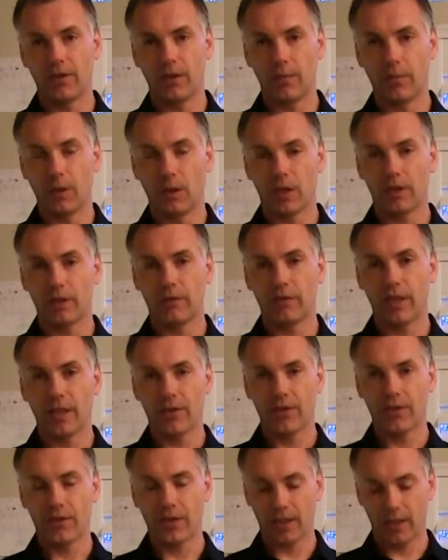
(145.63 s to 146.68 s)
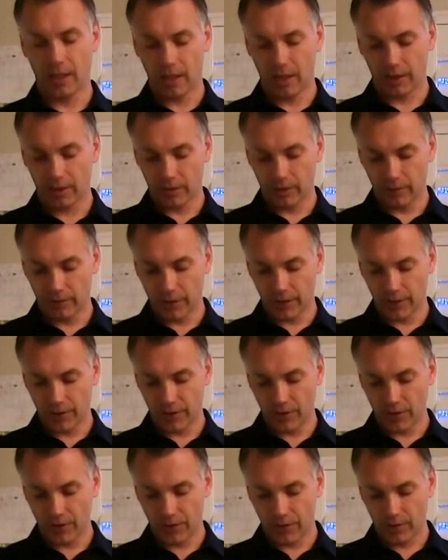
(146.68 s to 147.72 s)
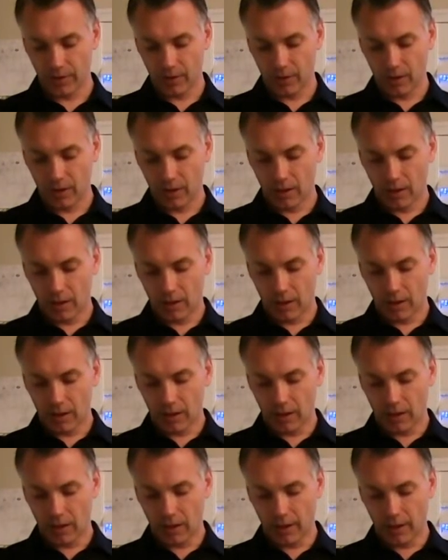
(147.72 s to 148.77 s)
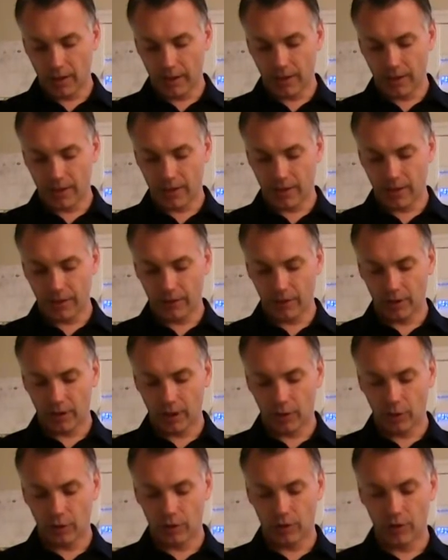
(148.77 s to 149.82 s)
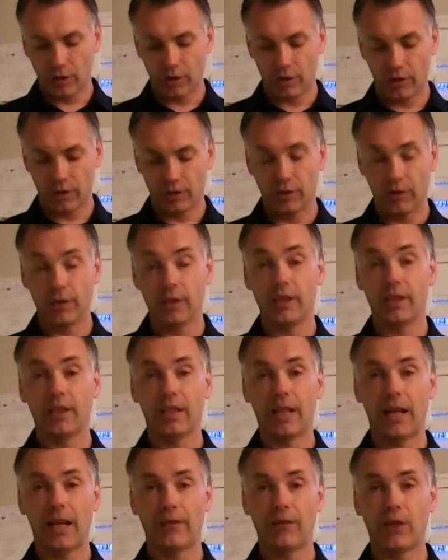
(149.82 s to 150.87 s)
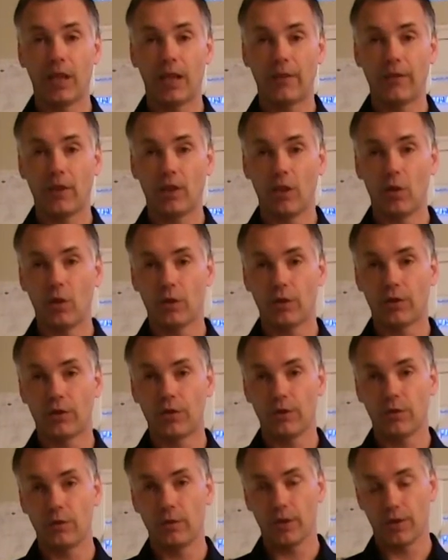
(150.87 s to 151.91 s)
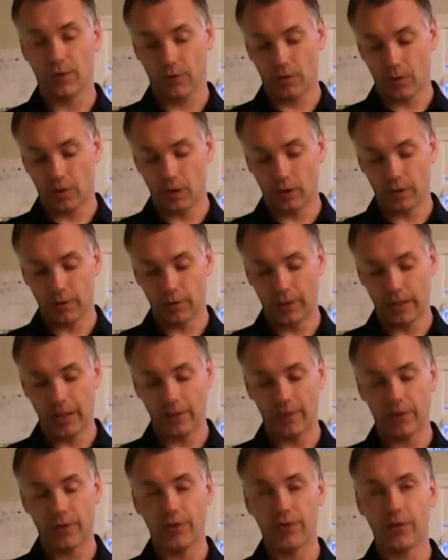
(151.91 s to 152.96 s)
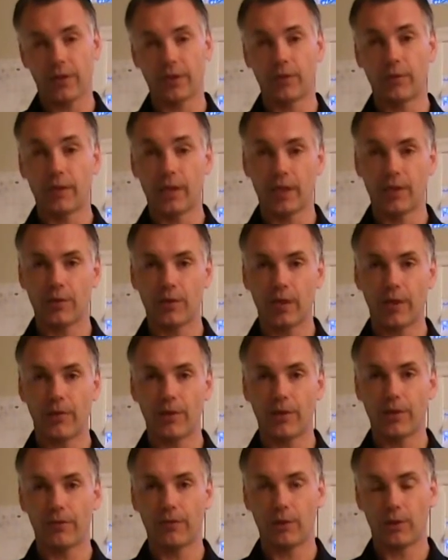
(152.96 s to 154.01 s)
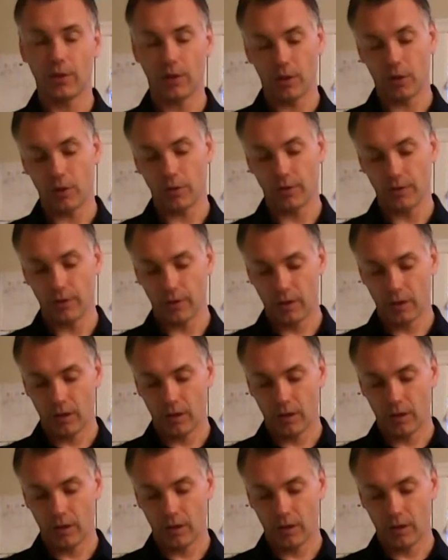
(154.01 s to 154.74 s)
There are block devices and character devices, and that's something that you didn't have to have the OAK to install drivers and create drivers for your own